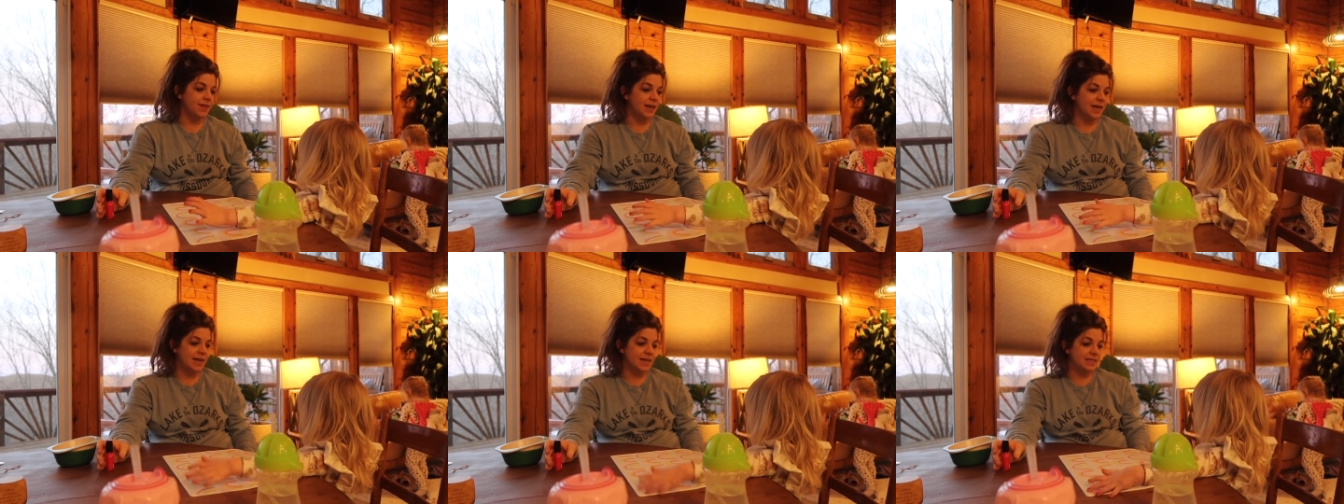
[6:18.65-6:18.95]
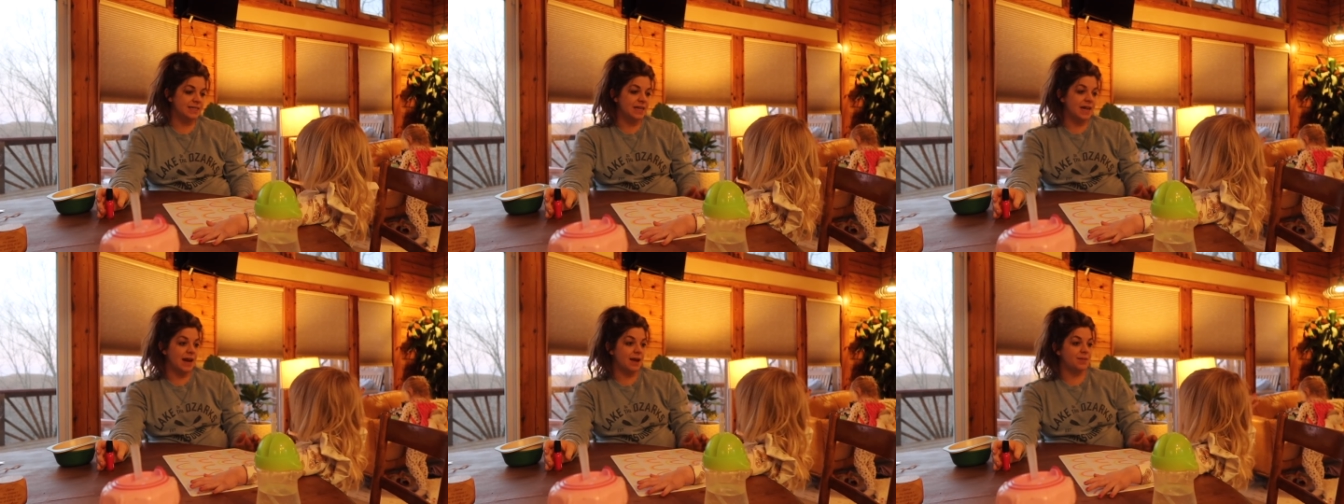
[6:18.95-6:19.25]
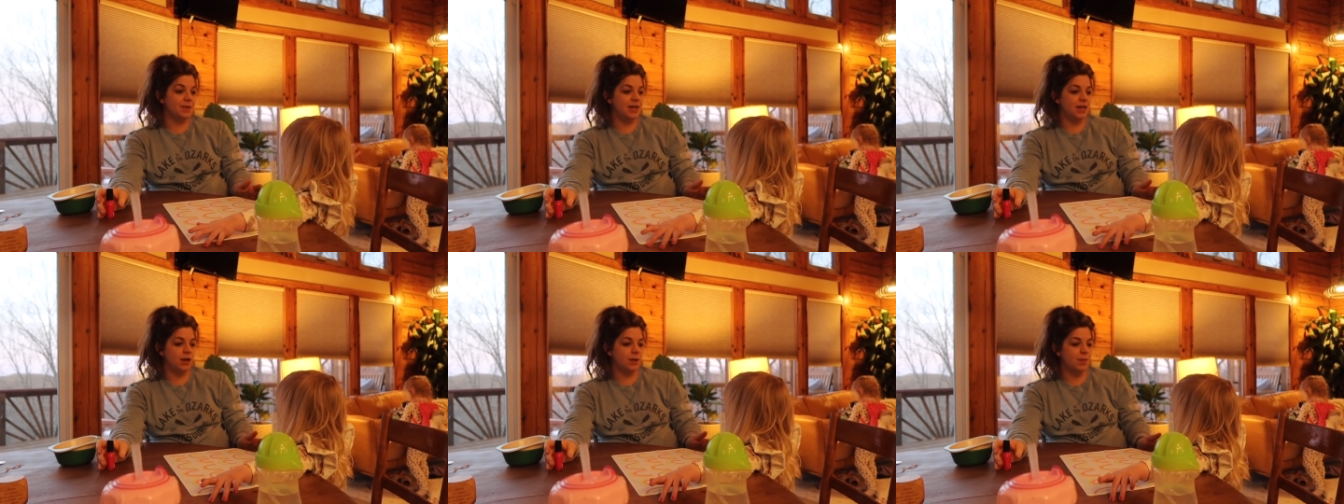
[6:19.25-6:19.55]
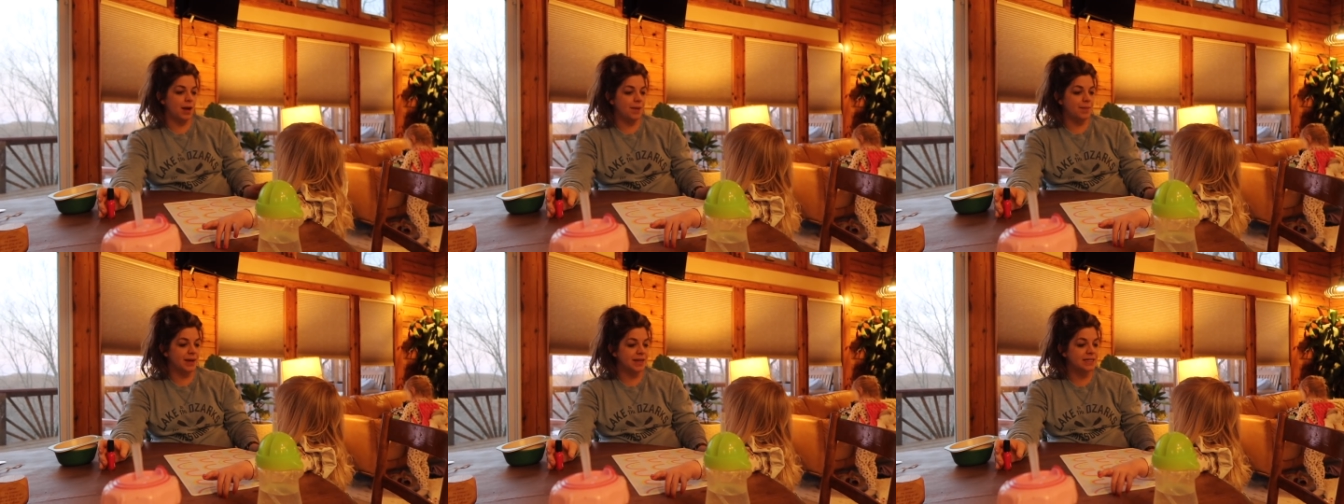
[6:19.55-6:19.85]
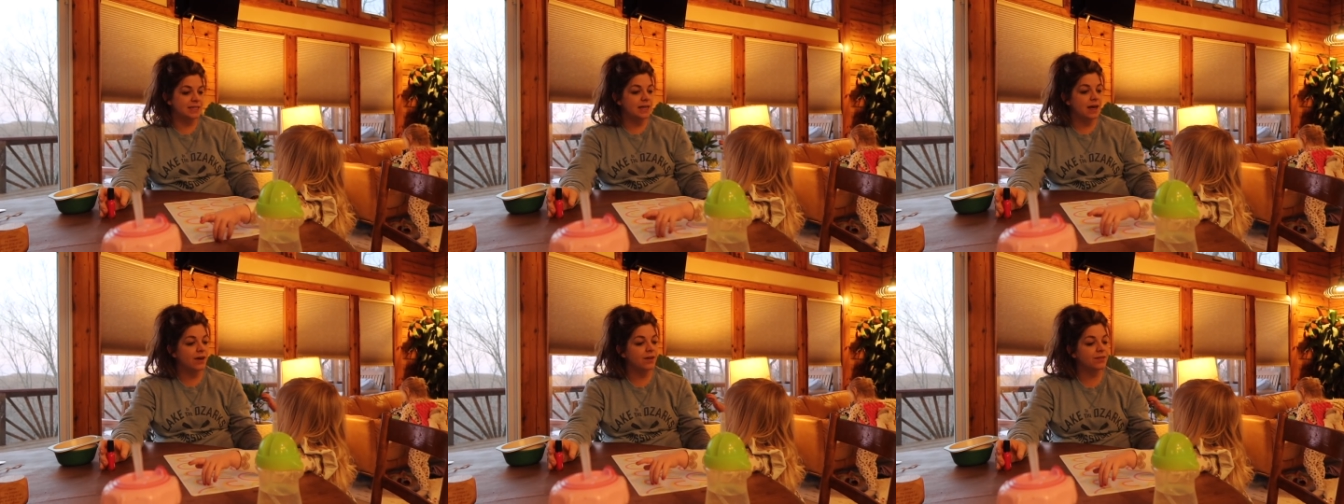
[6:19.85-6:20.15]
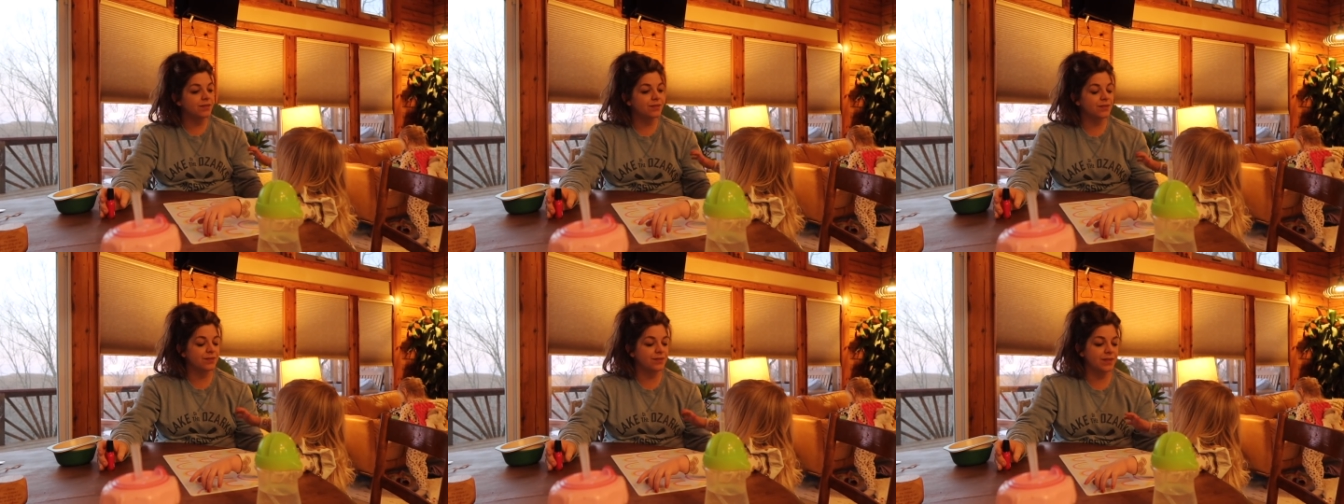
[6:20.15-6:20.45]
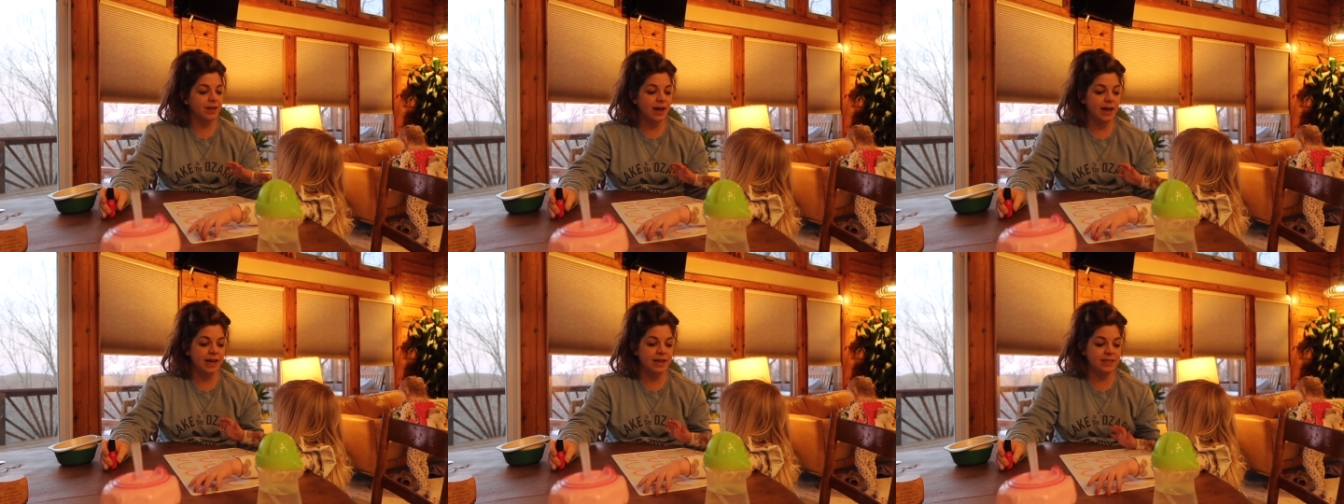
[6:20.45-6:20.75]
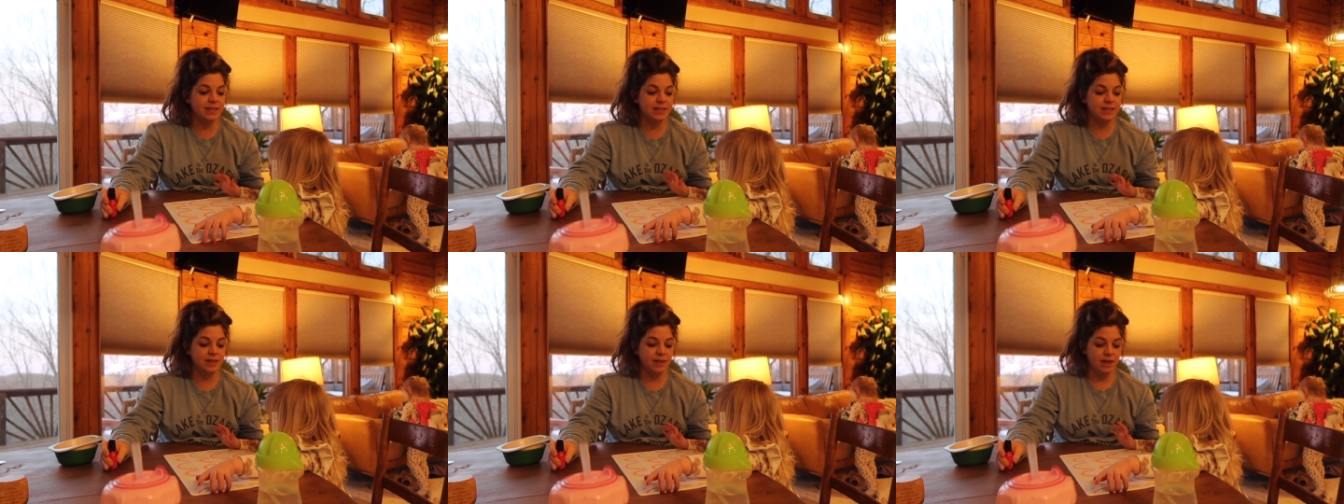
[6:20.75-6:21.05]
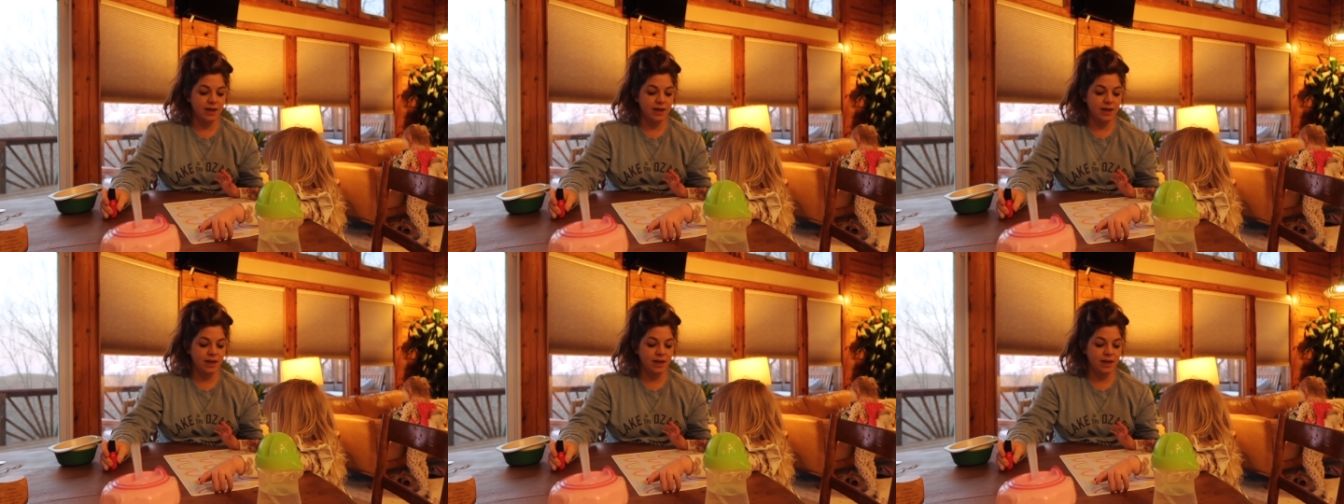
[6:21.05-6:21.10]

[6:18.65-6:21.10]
the days that I'm here by myself, it's